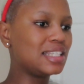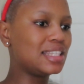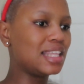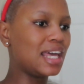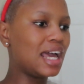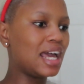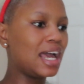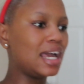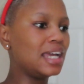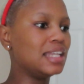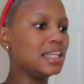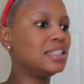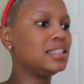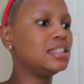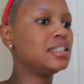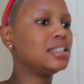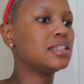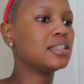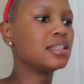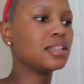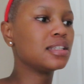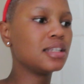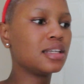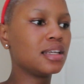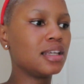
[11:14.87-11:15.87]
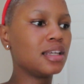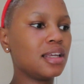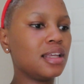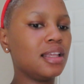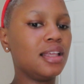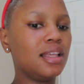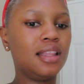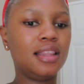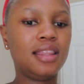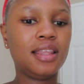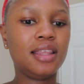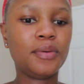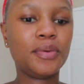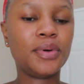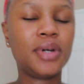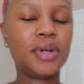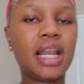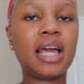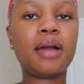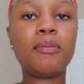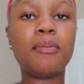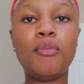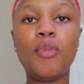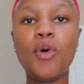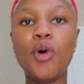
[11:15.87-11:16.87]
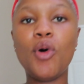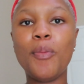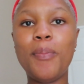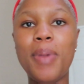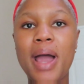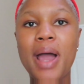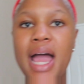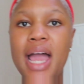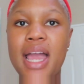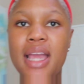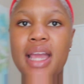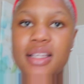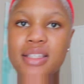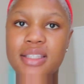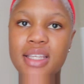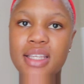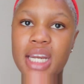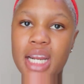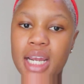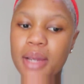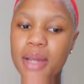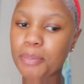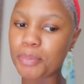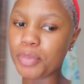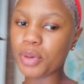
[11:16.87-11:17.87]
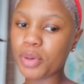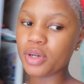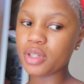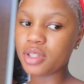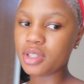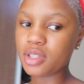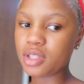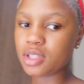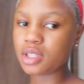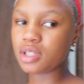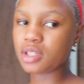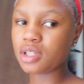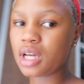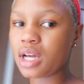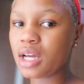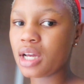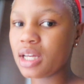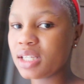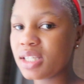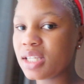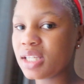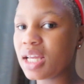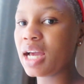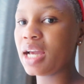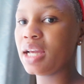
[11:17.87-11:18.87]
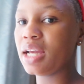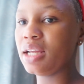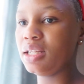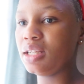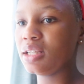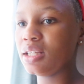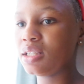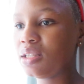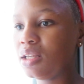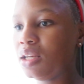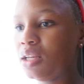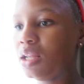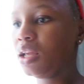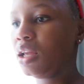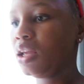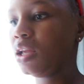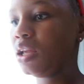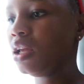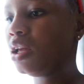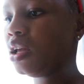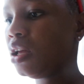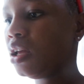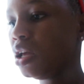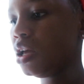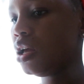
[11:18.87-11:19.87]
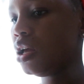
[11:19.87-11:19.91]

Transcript: that there were like more bags that I put aside yesterday